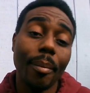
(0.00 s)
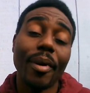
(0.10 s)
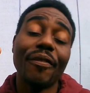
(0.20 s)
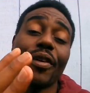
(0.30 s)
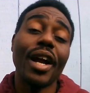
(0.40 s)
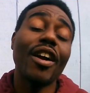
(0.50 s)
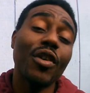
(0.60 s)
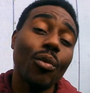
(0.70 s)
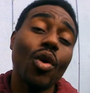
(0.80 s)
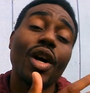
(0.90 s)
But for
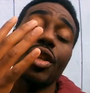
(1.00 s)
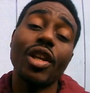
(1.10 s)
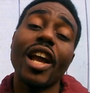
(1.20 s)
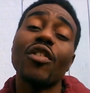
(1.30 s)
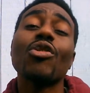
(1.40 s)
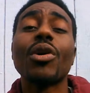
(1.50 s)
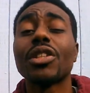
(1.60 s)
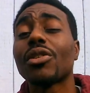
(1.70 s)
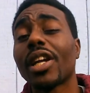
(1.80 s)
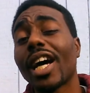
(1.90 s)
everyone, everyone
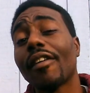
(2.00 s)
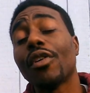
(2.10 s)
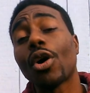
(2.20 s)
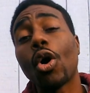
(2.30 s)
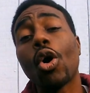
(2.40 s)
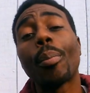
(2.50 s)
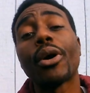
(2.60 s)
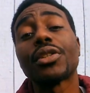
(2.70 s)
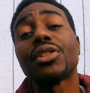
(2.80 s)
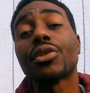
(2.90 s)
is going to have their own
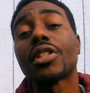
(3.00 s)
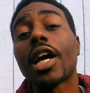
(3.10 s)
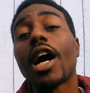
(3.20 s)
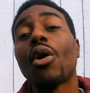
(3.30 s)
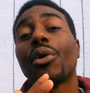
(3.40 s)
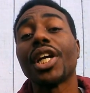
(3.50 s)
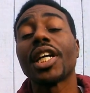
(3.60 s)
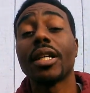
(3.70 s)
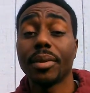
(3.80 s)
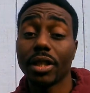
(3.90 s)
personal style when
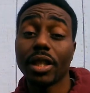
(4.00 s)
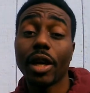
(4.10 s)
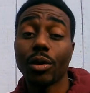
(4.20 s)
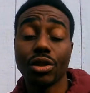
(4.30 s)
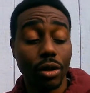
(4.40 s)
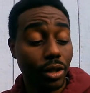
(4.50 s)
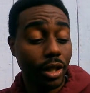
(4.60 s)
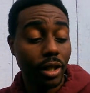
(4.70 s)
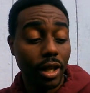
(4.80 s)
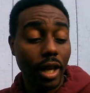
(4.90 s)
it comes to language learning.